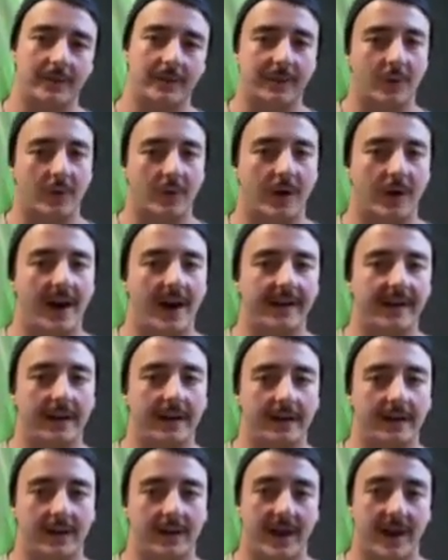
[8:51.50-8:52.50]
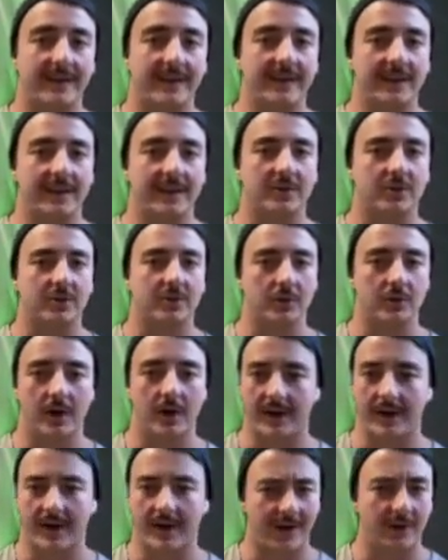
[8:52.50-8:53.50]
year before I did it because I did it too,
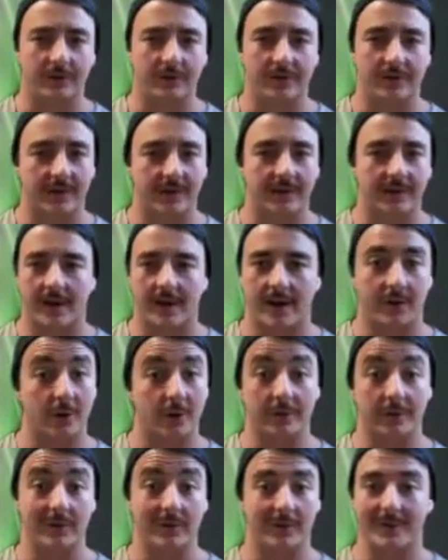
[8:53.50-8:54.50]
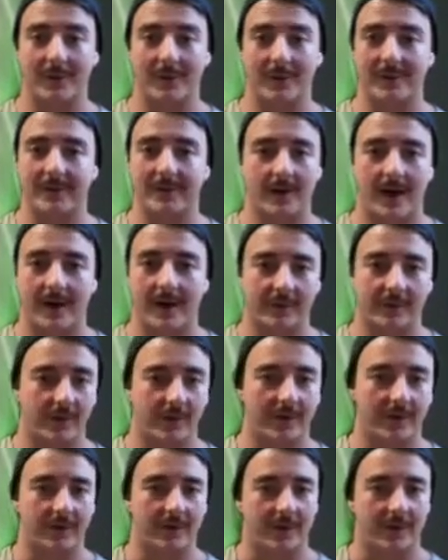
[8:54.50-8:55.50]
and I don't know if you remember me. I don't
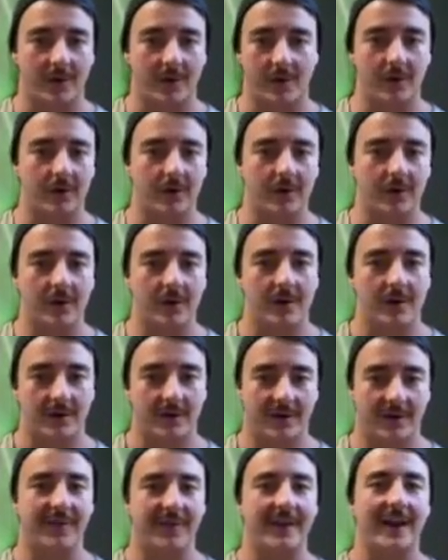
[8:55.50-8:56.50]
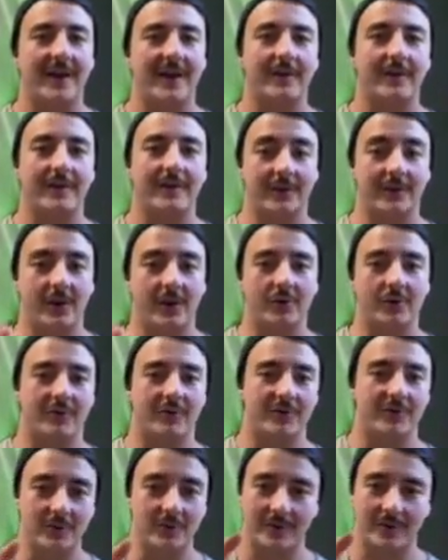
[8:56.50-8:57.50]
really recall because I think I would have known
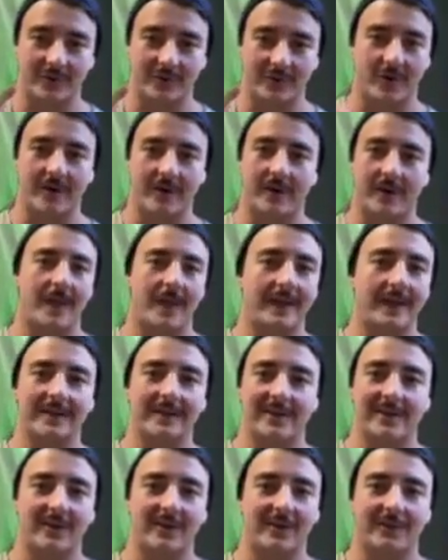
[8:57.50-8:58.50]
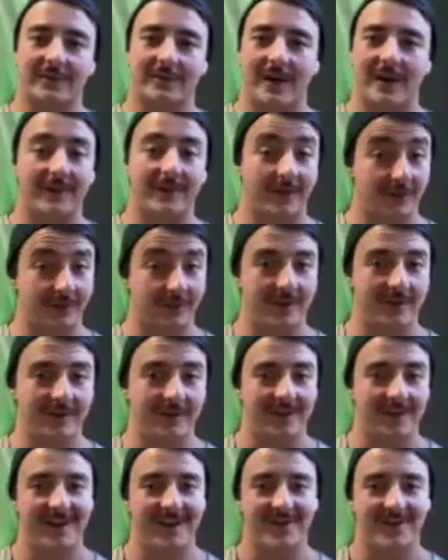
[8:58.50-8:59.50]
because you would have squatted like near 500,
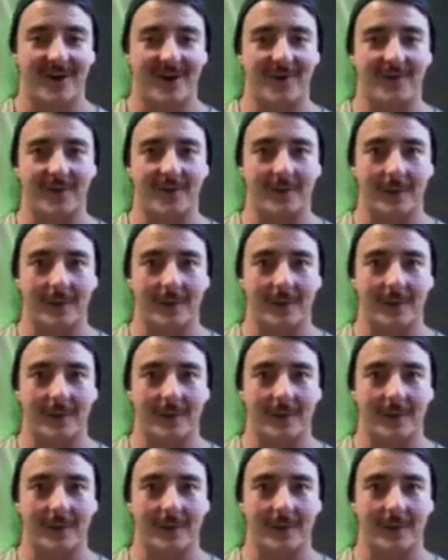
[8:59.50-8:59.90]
so I